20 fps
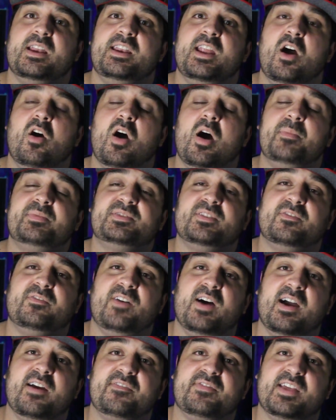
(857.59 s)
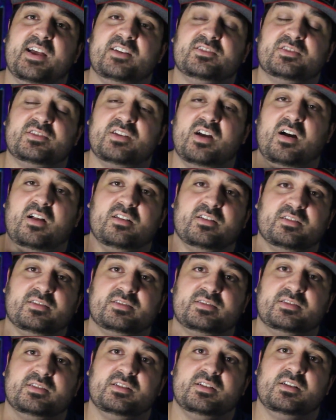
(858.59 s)
Now up to
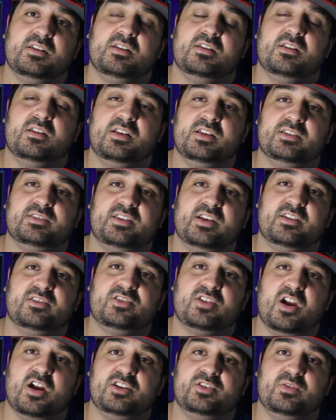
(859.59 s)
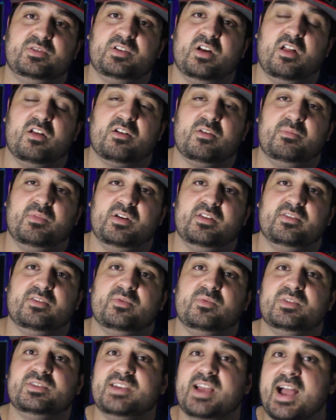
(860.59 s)
$5,000 is they charge you $1 a
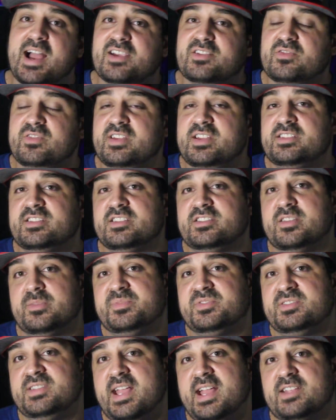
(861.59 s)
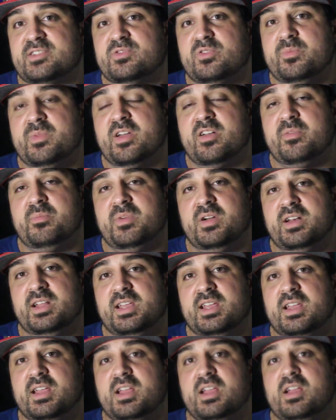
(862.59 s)
month, which actually is a substantial amount of
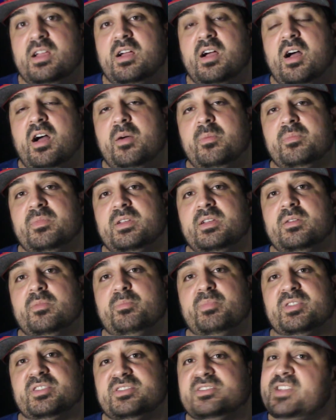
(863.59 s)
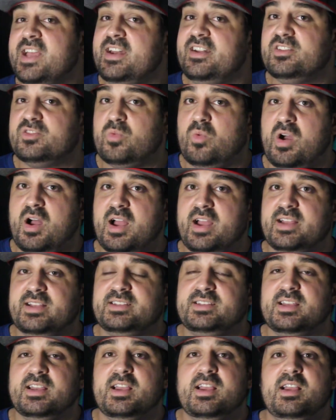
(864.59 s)
money
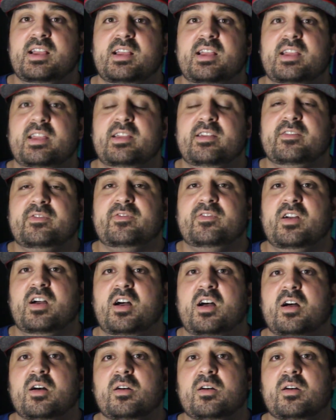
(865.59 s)
percentage-wise if